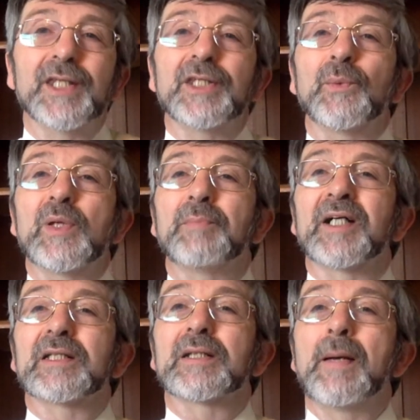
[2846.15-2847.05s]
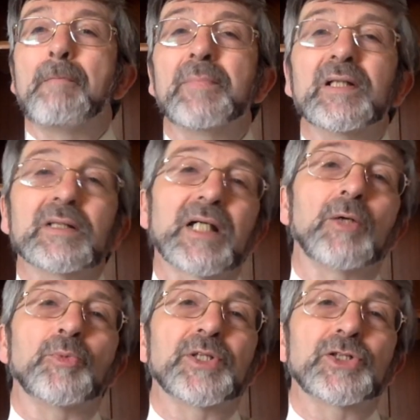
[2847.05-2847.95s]
that we might build
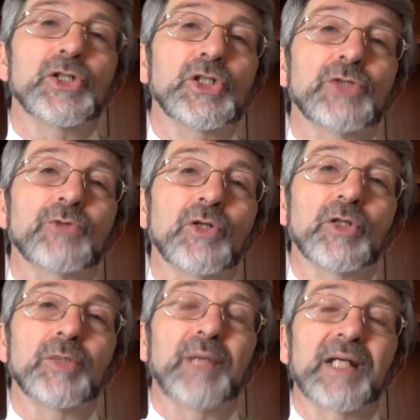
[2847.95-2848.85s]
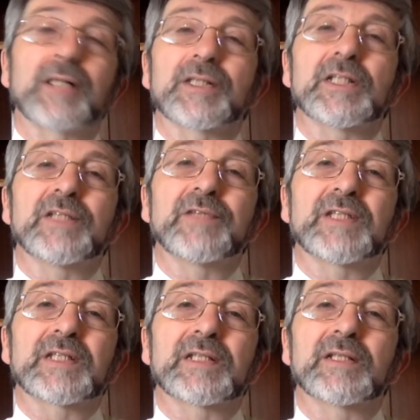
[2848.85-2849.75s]
up the Church of God by our
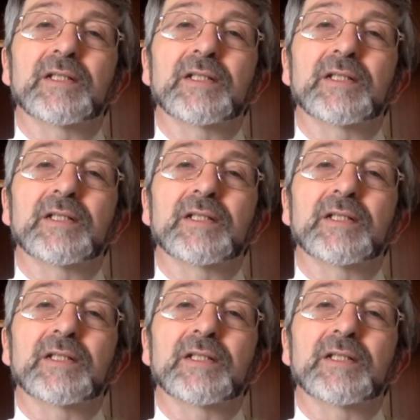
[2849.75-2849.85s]
service?